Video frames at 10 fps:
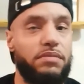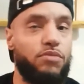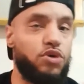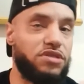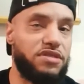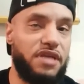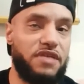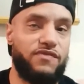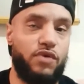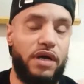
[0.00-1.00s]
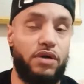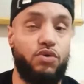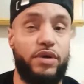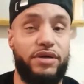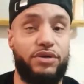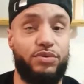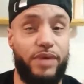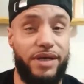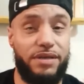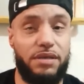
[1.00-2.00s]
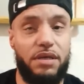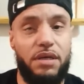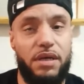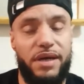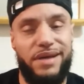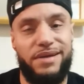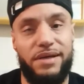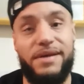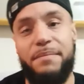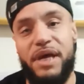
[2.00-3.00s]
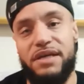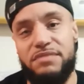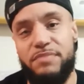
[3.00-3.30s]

more successful at a quicker rate and uh, not make as many